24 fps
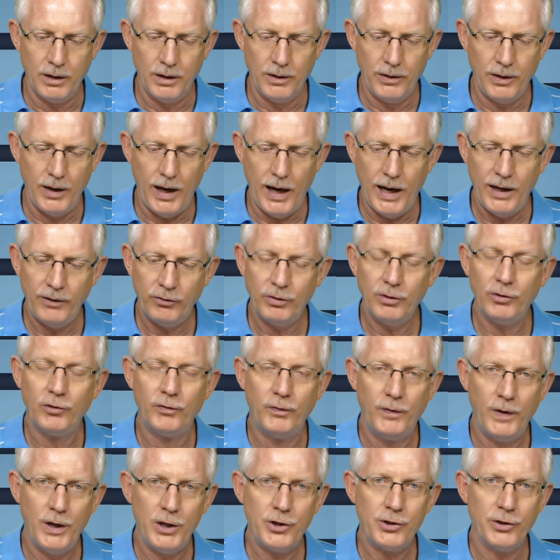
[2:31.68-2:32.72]
as this
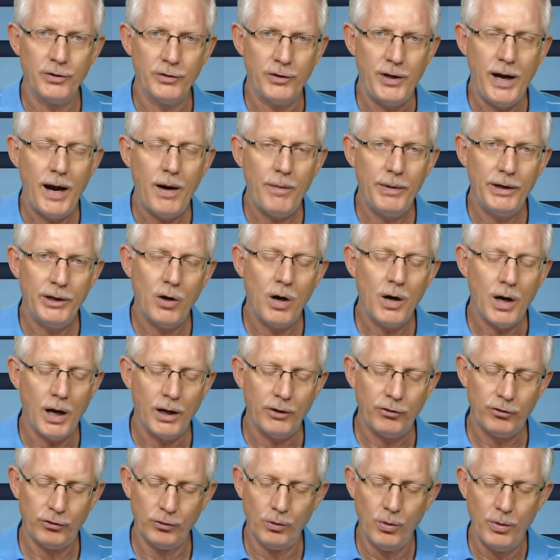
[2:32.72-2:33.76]
vision carried on, I
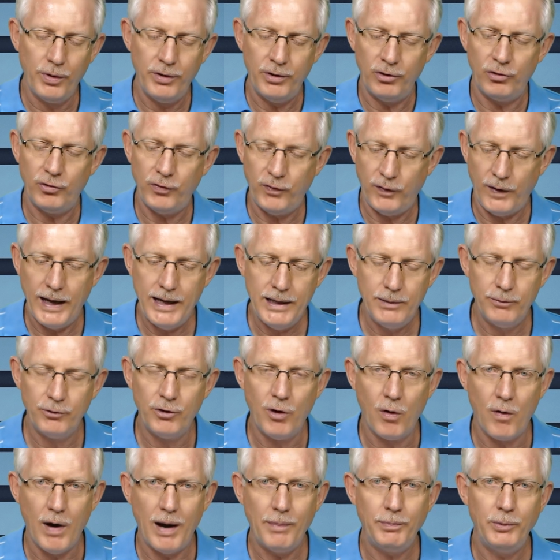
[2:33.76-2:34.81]
saw these flames
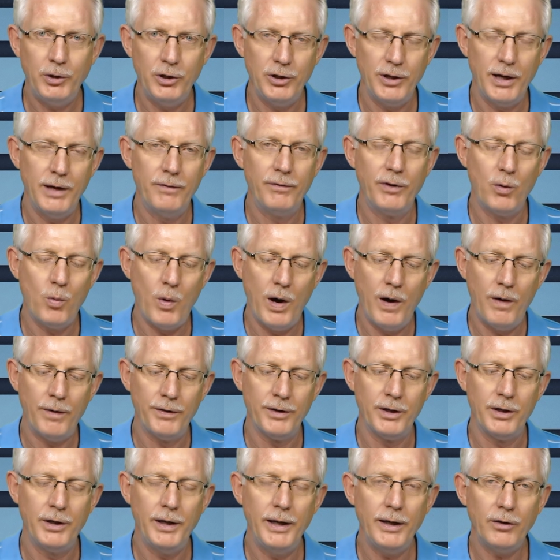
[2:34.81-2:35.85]
erupting everywhere. And the
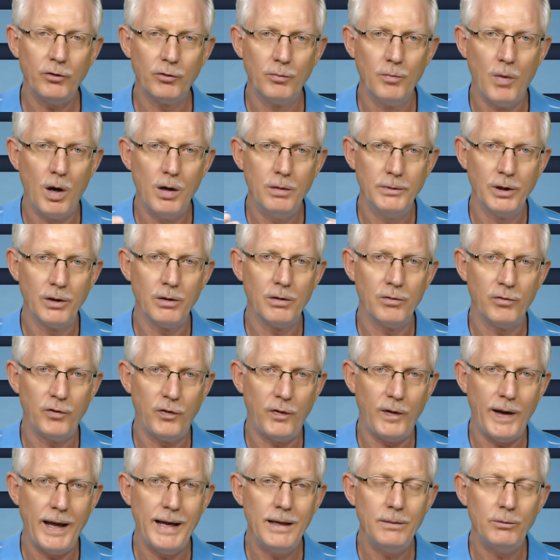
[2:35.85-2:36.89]
next moment, the
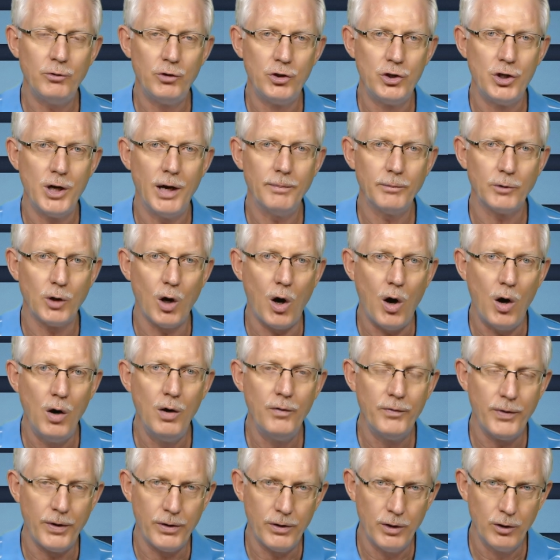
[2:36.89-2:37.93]
flames jumped
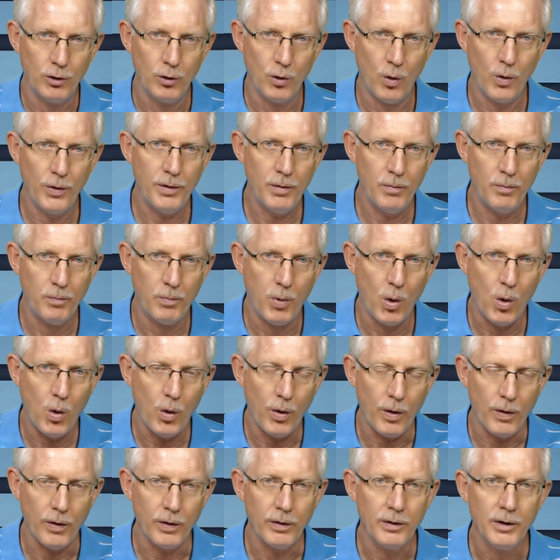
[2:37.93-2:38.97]
over the northern
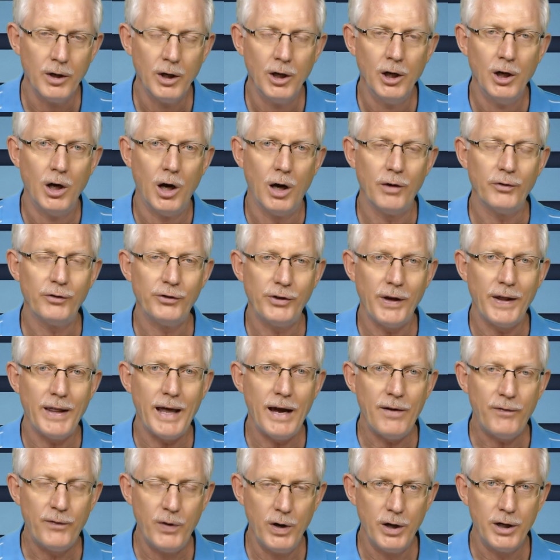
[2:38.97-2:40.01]
border of South
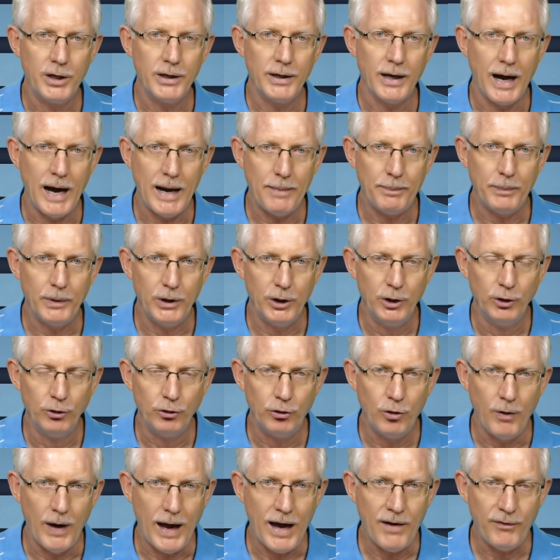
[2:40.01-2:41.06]
Africa up
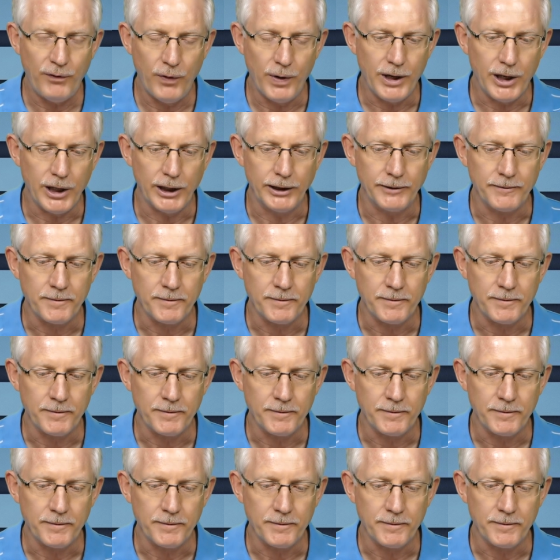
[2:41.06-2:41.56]
into Africa.